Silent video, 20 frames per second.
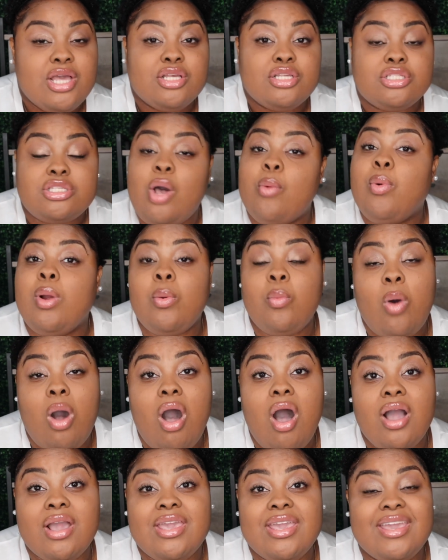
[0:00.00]
So we're
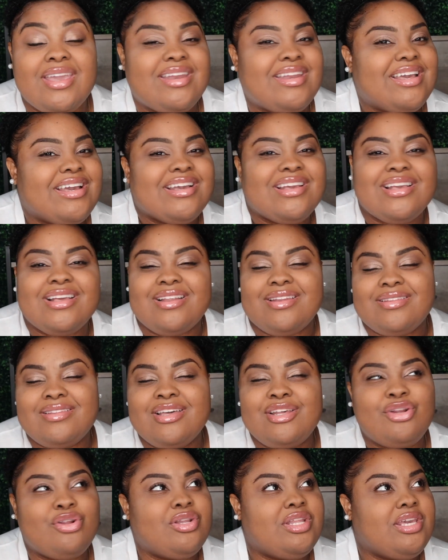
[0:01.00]
walking.
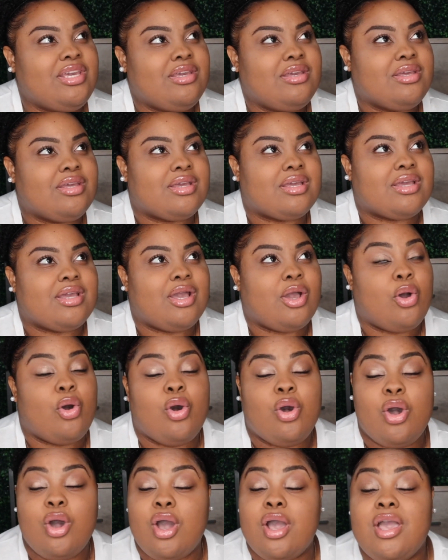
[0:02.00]
Literally,
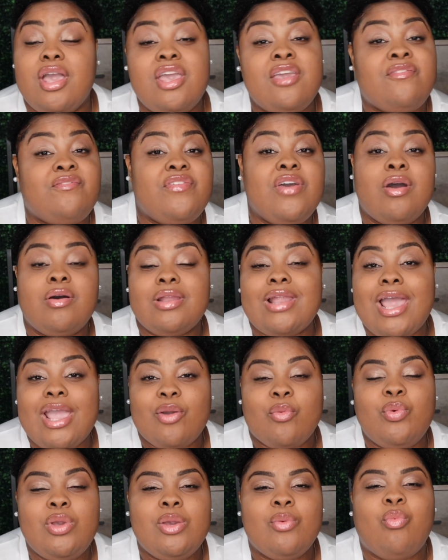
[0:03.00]
it felt
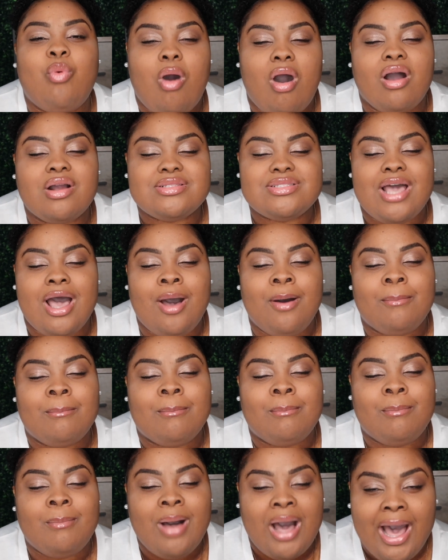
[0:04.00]
like we walked a
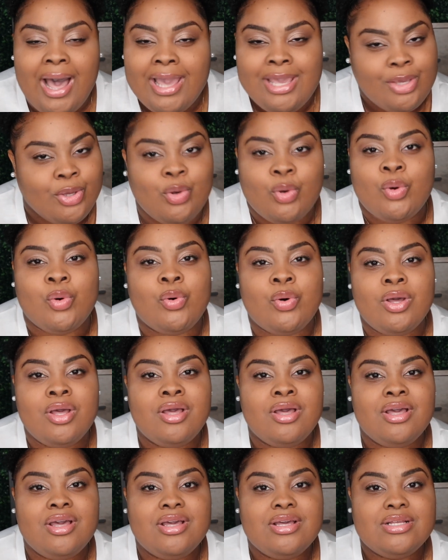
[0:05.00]
mile
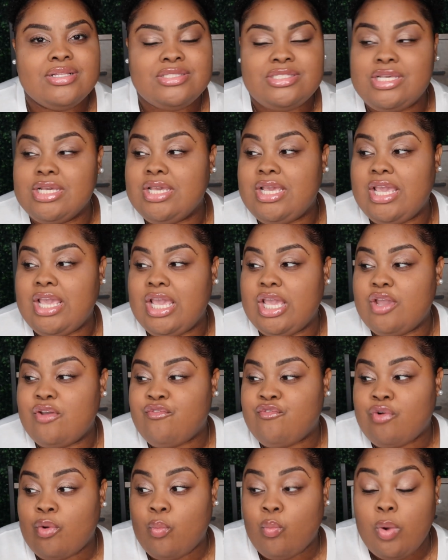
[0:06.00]
to get
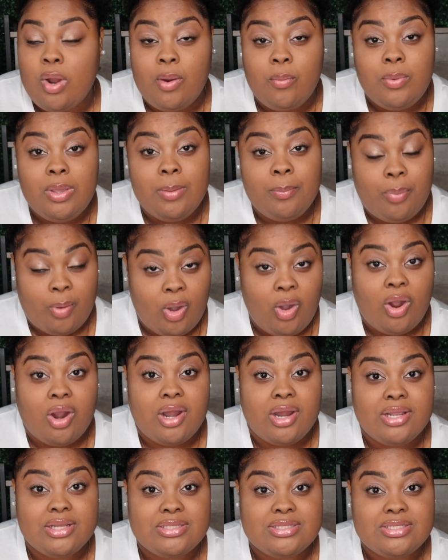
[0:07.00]
from where we
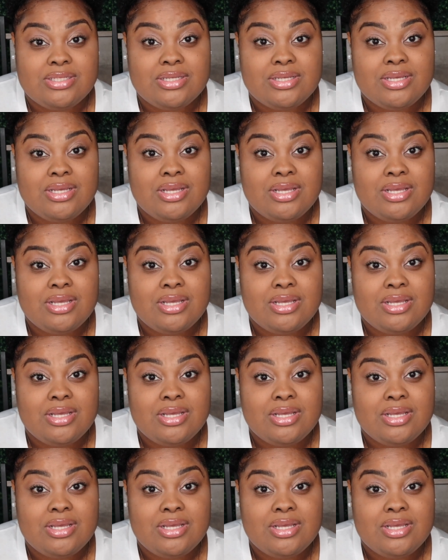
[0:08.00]
parked